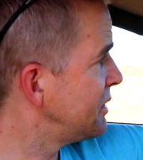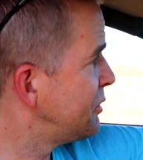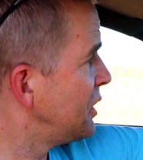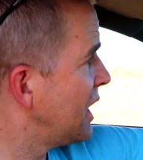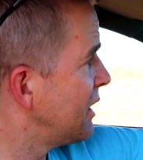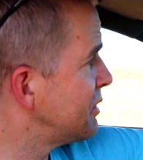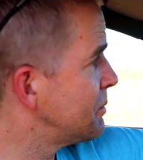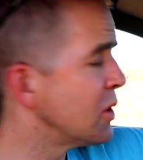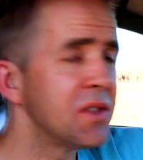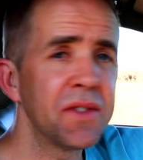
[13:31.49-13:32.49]
If you have an
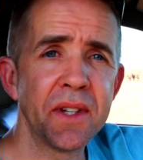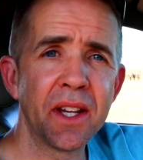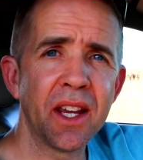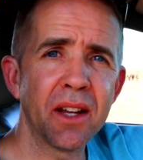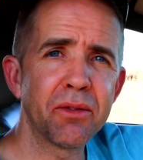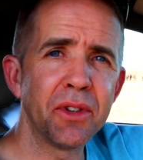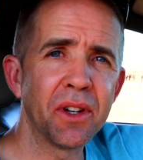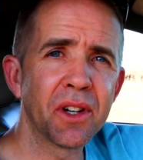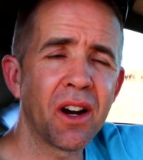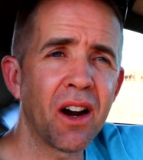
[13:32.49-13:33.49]
emergency kit for
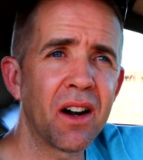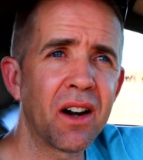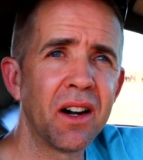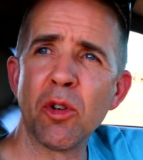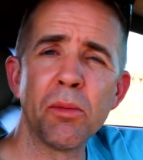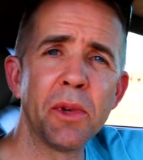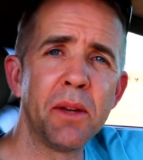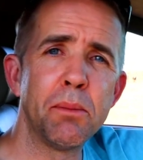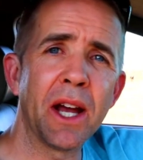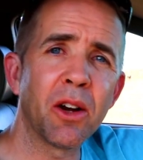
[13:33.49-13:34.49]
your car,
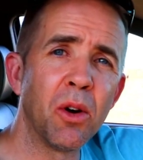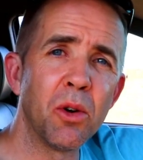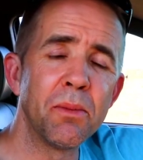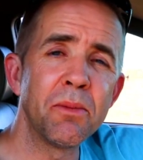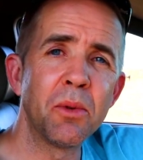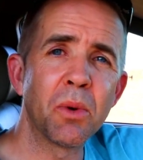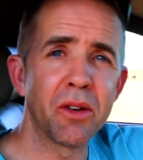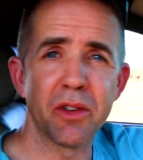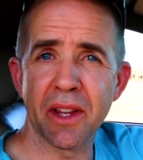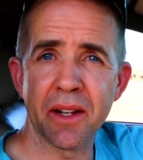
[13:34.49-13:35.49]
normally back home,
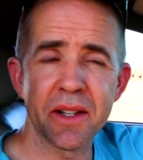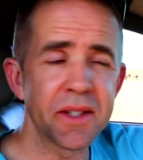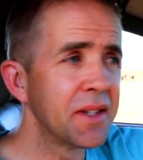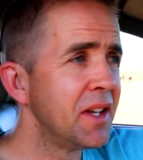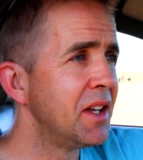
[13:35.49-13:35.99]
wherever that is,